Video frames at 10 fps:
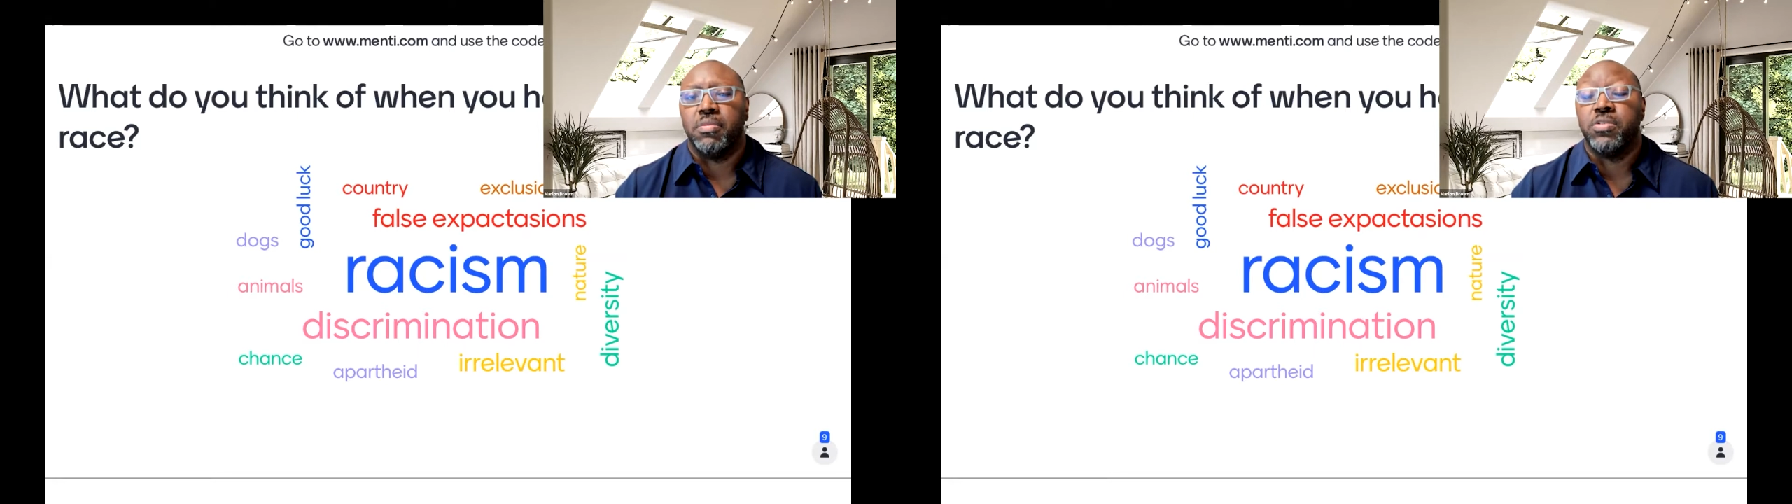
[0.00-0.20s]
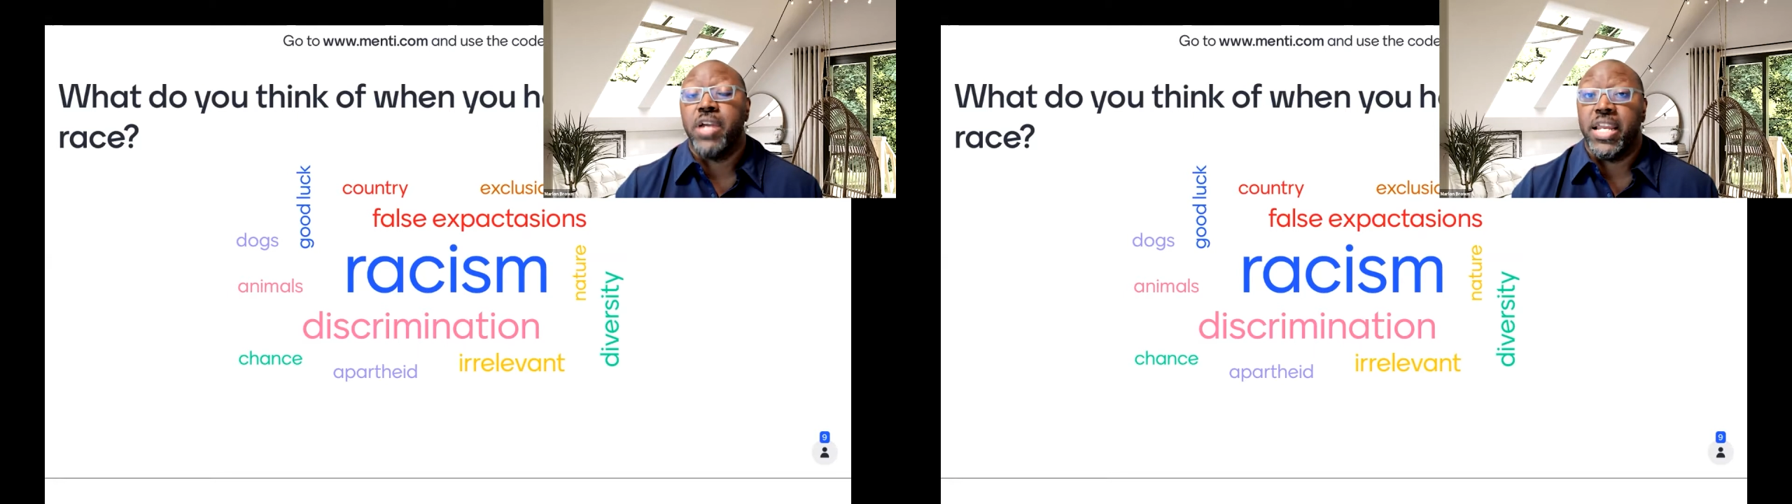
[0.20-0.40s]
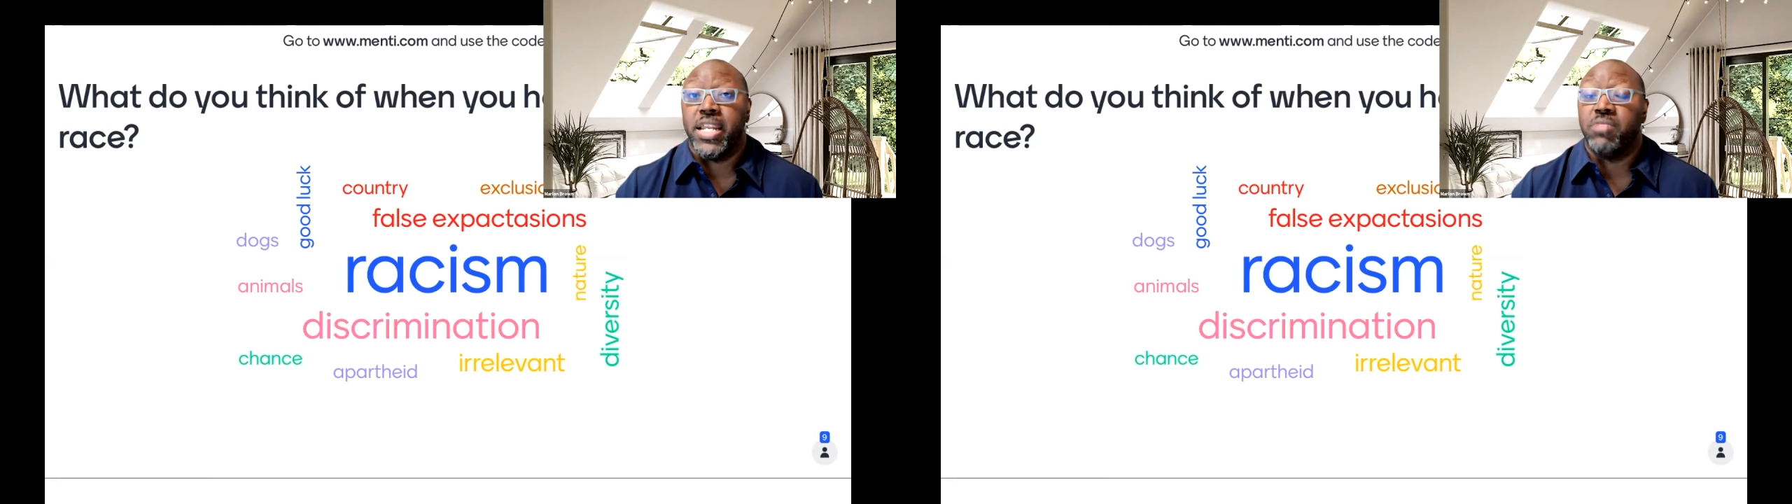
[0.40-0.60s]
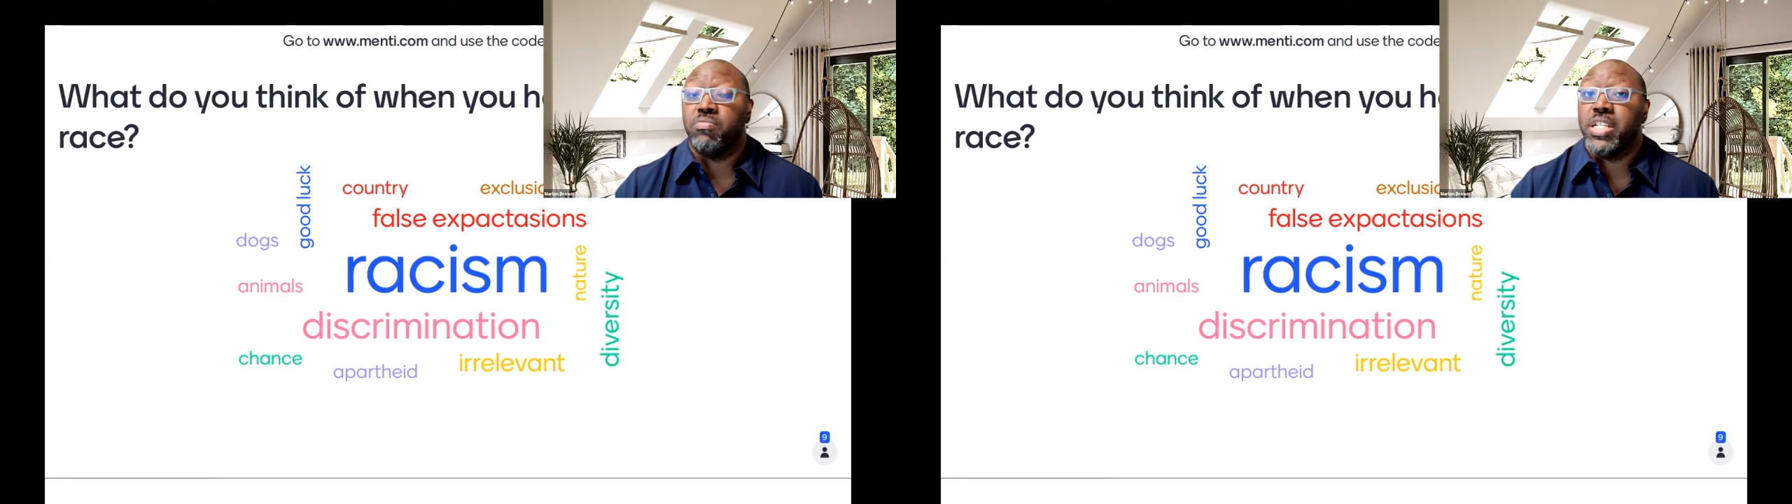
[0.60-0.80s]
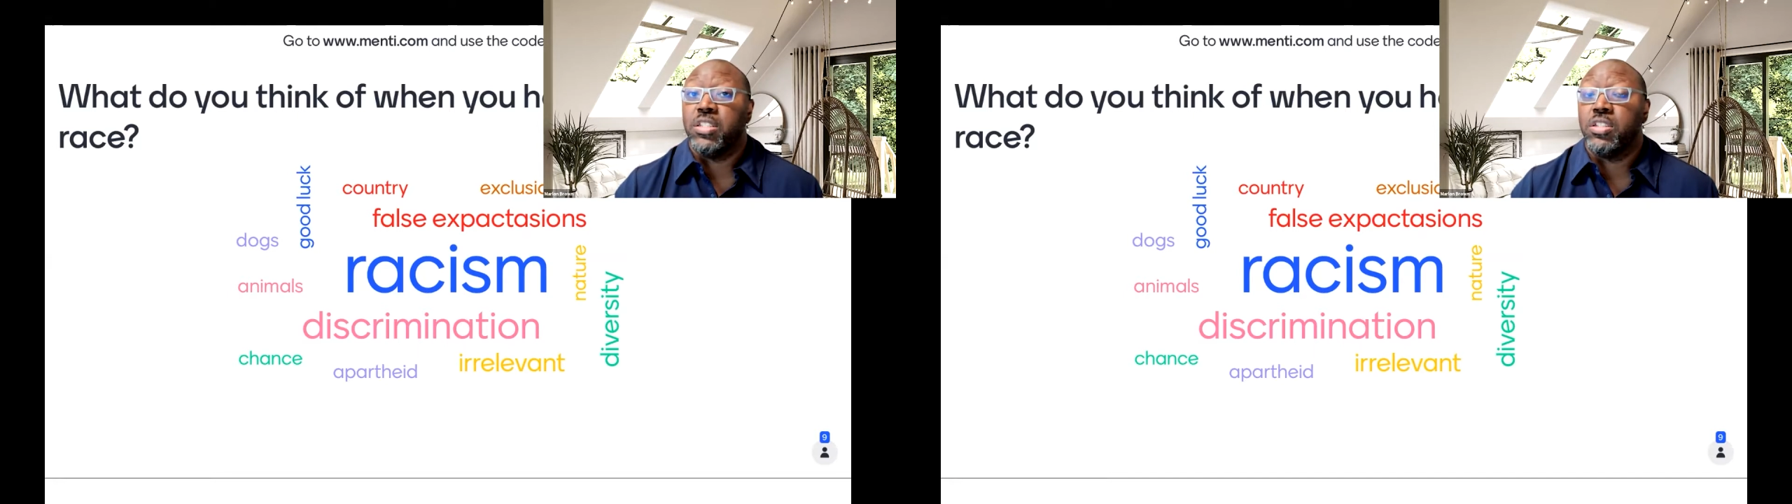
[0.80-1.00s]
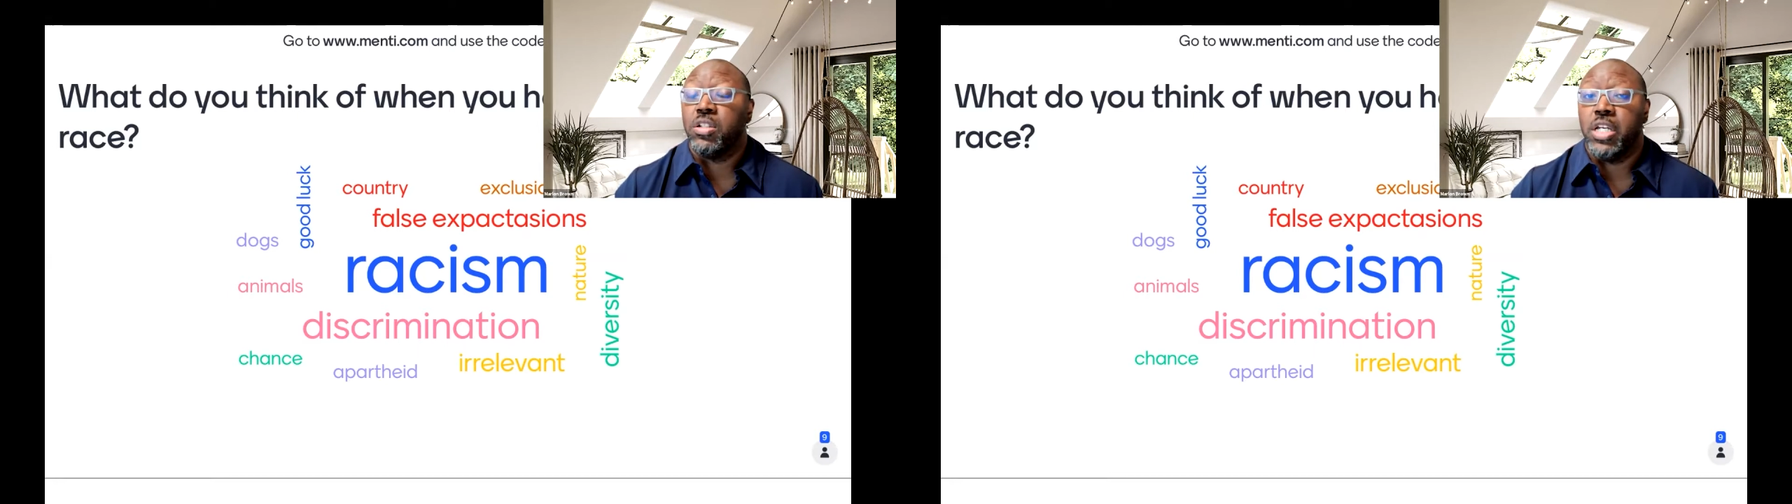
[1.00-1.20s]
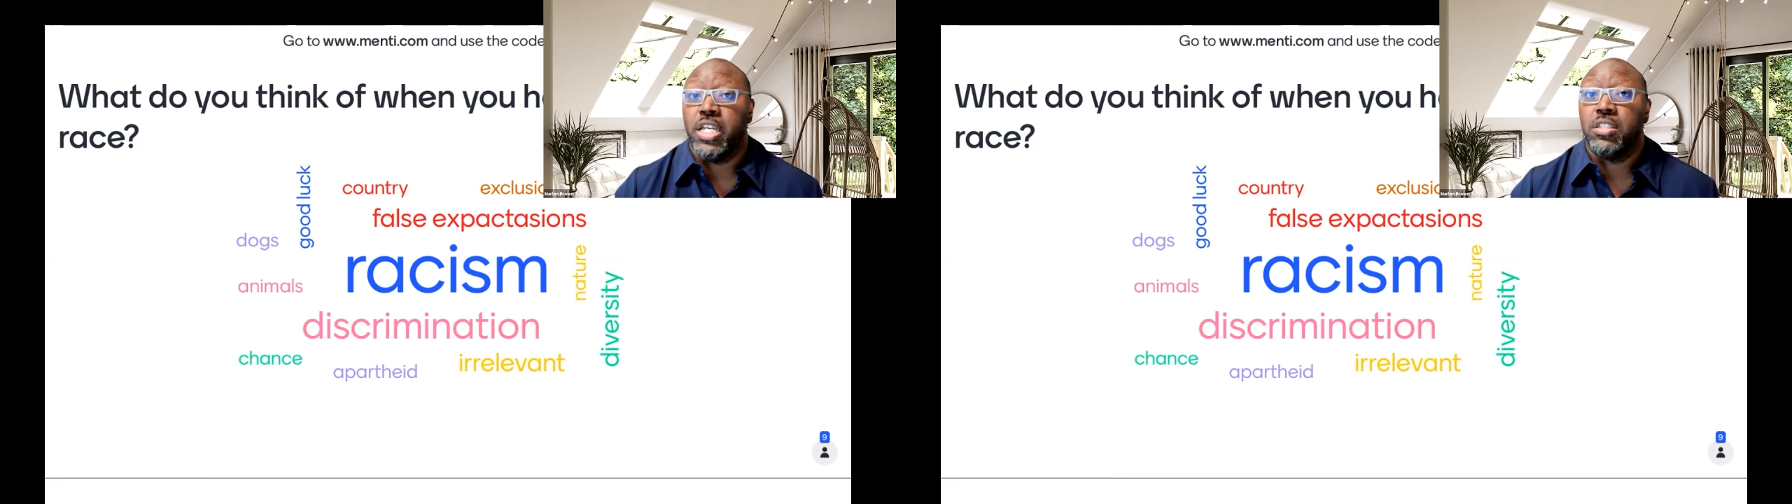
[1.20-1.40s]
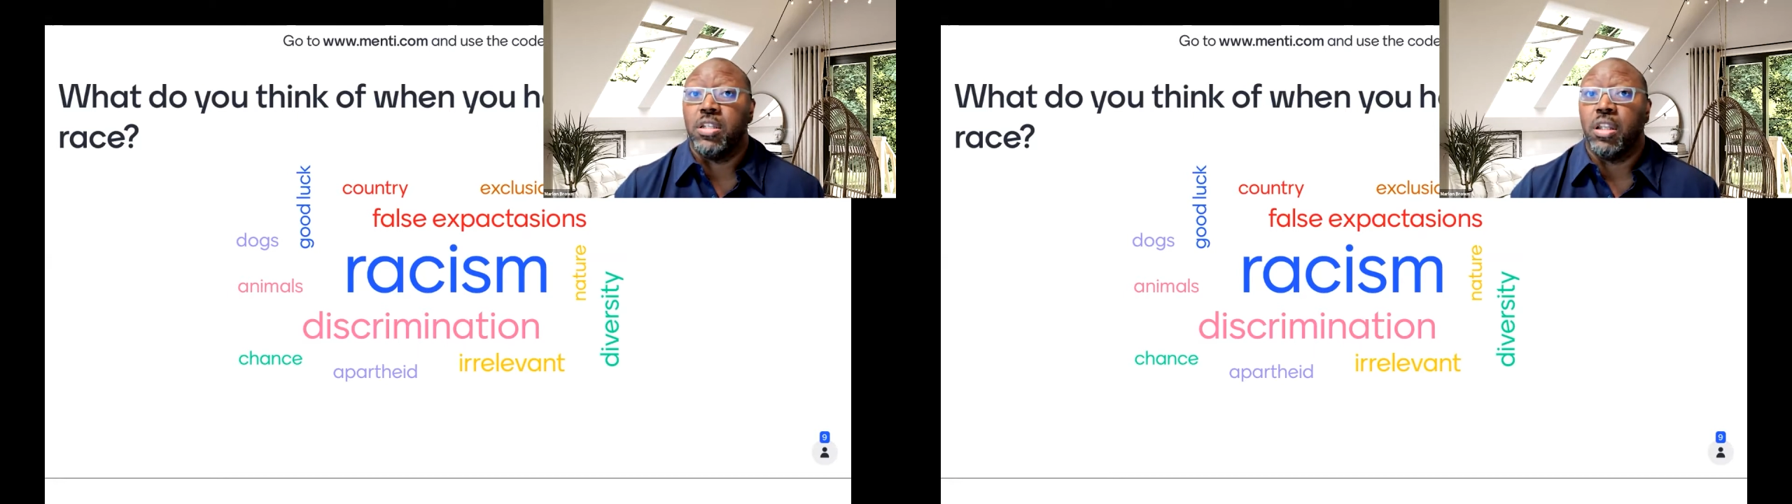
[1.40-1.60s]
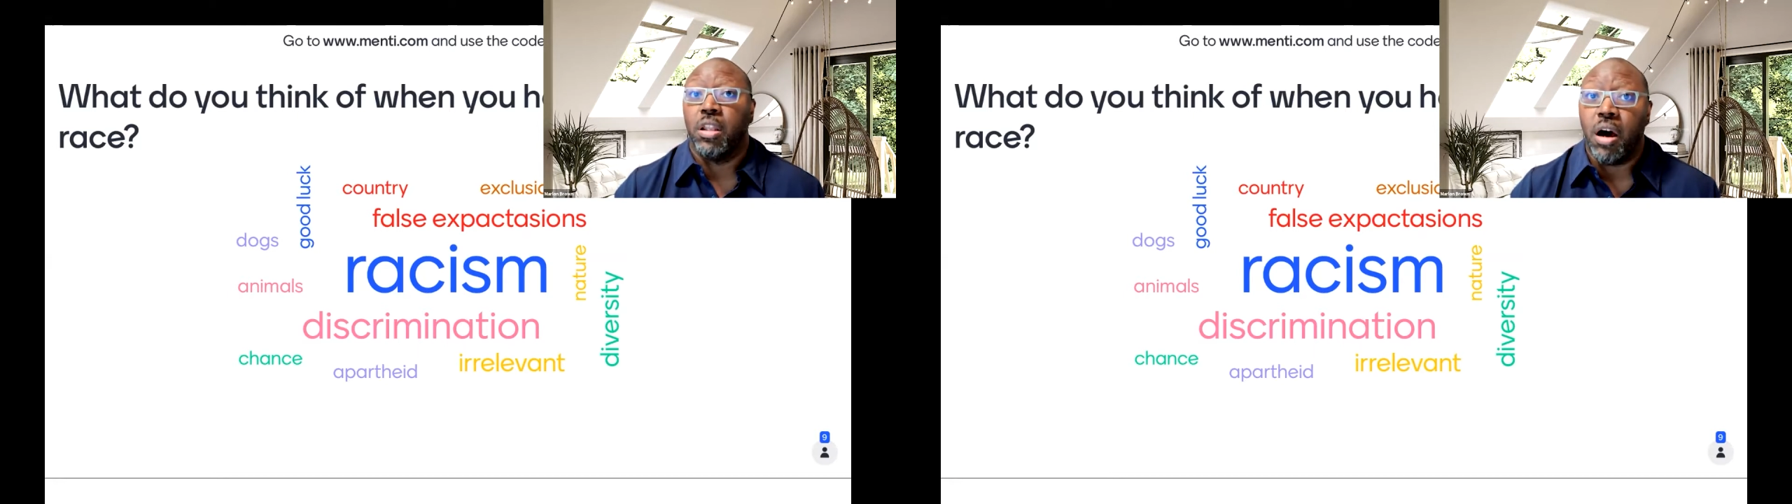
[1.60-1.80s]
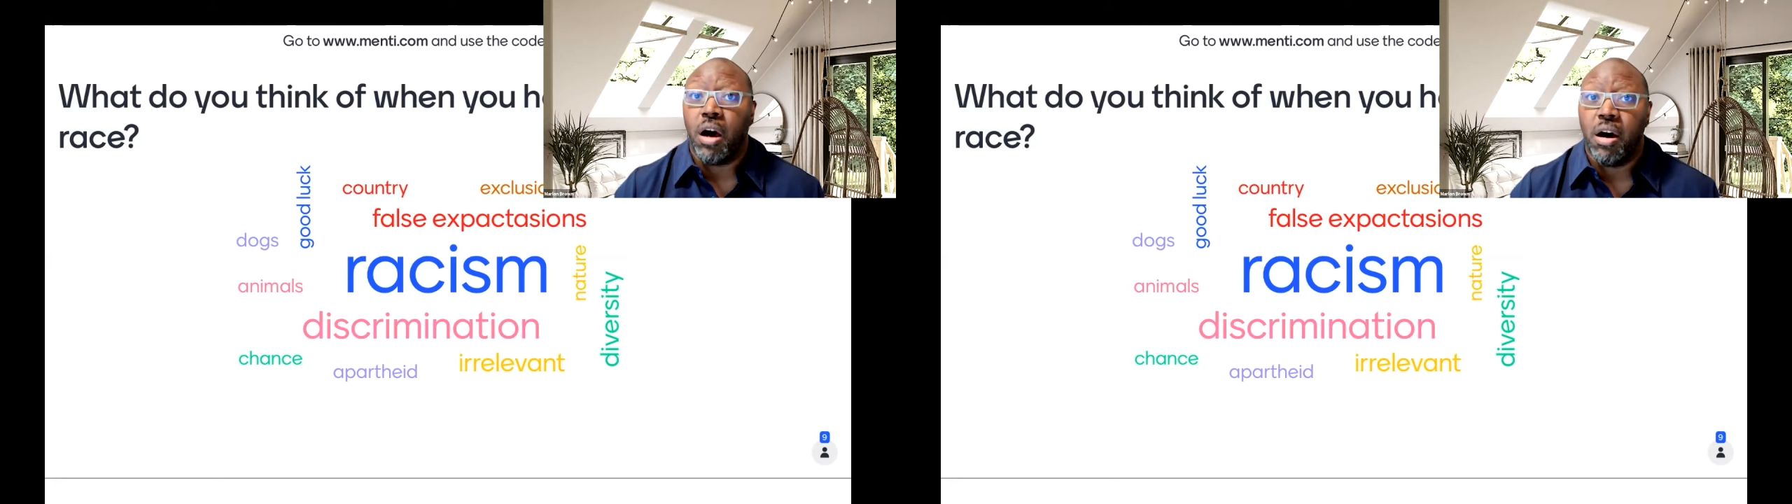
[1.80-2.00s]
created and written into
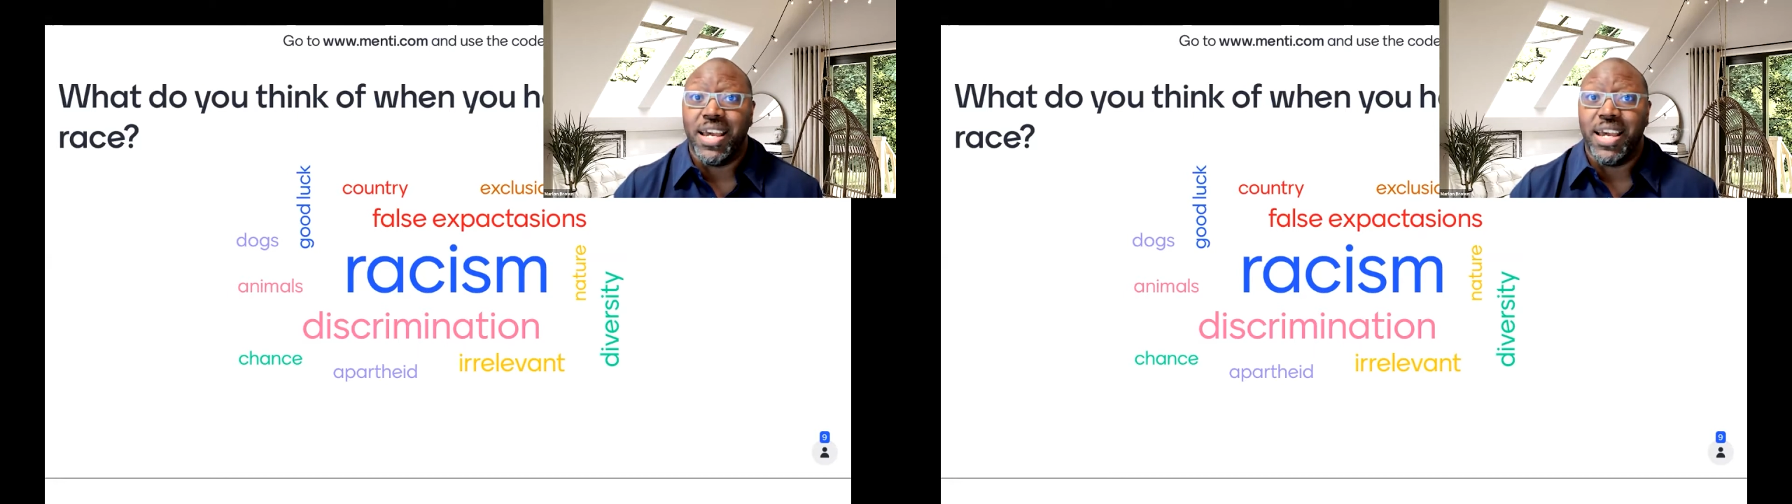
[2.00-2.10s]
law